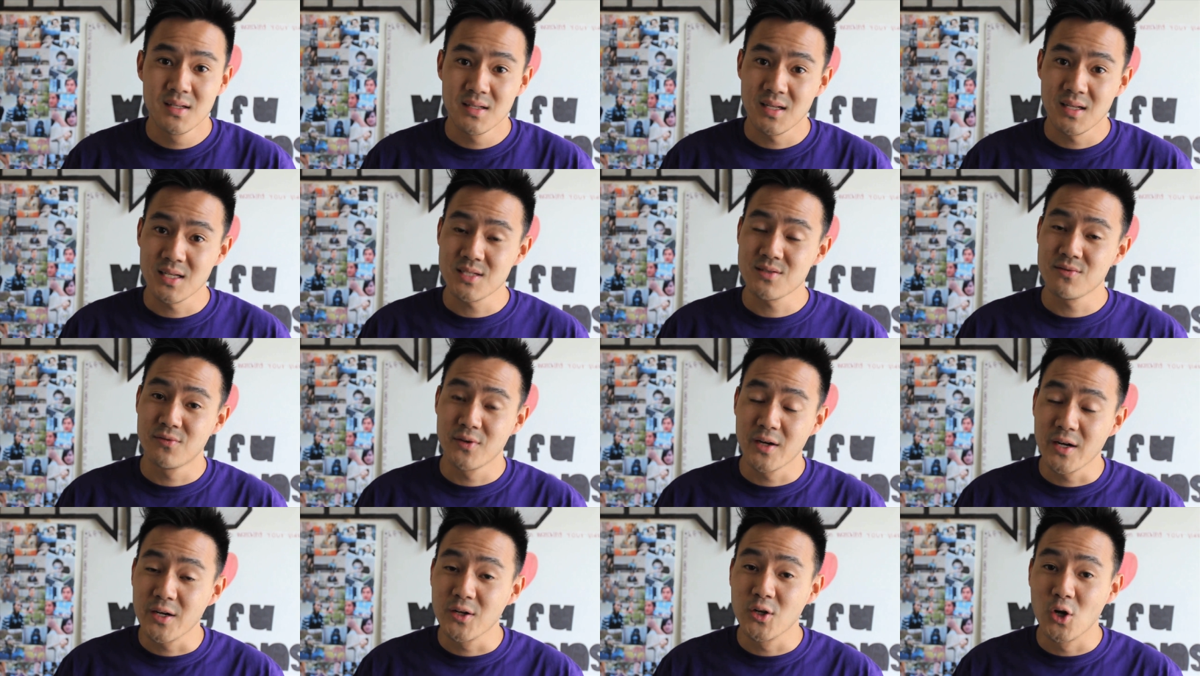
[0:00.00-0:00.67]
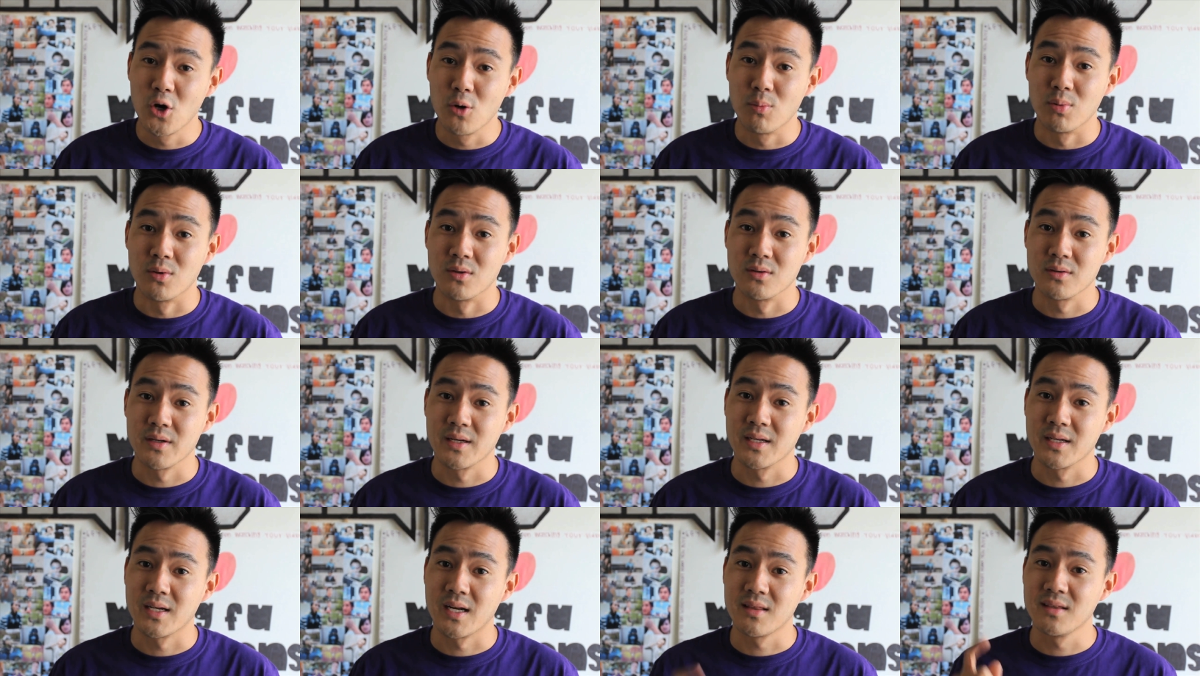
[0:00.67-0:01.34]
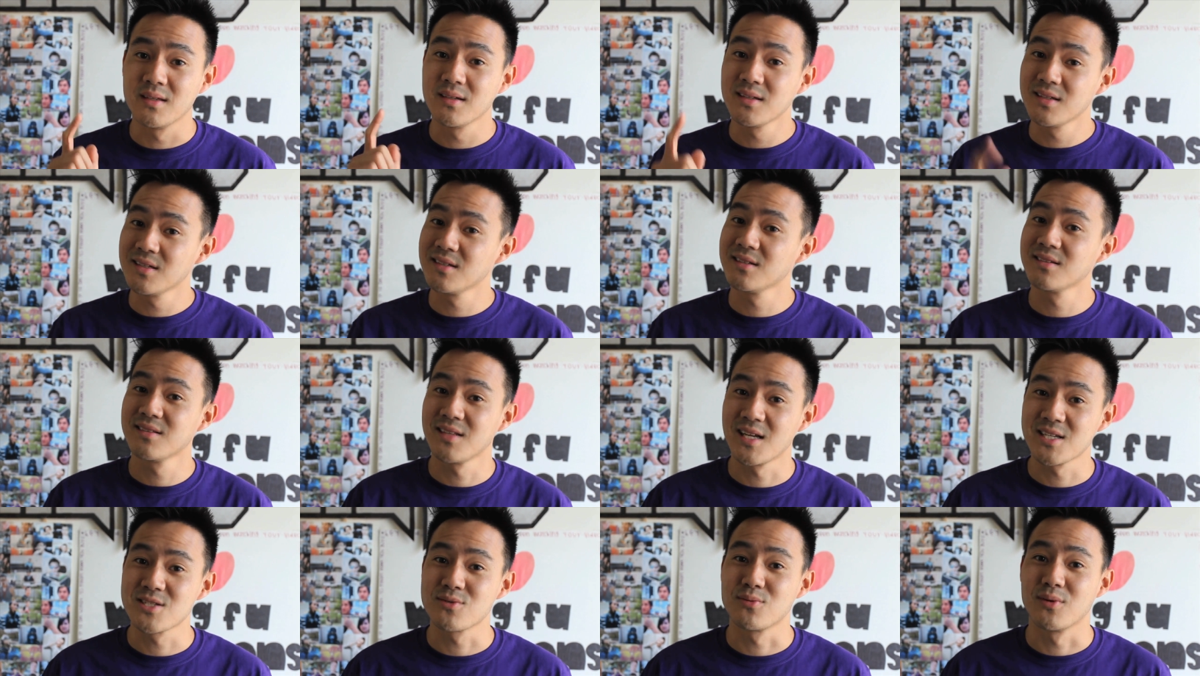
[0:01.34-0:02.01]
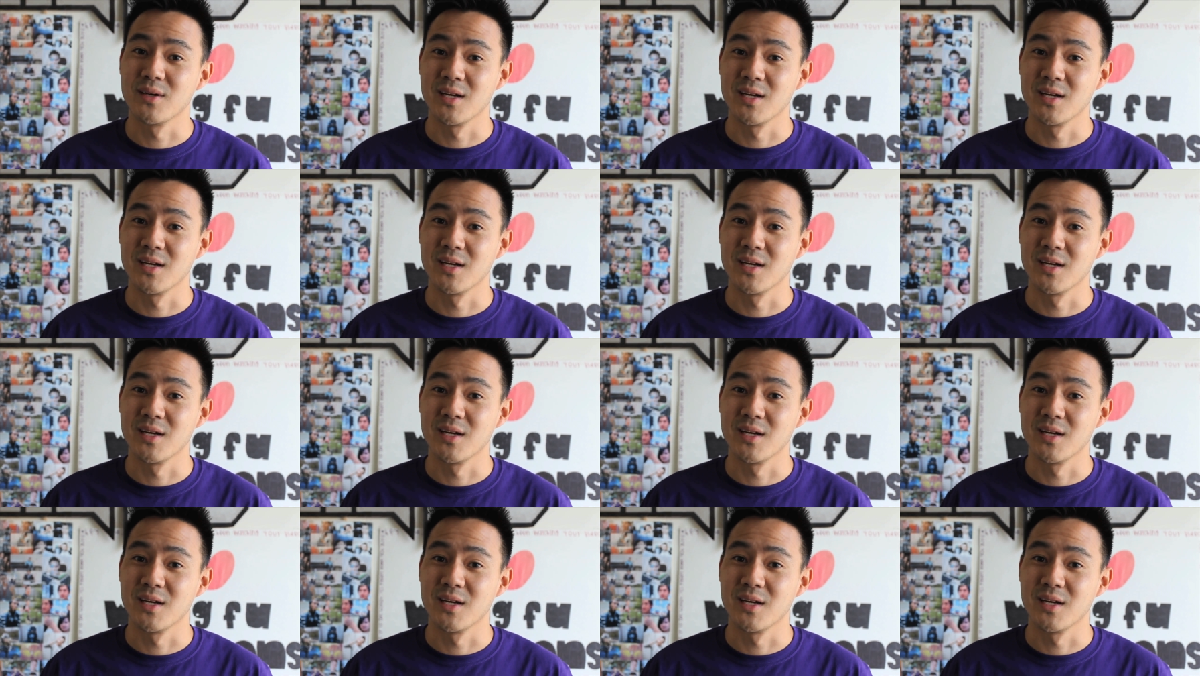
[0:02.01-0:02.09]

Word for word: that's very noble, and I think that's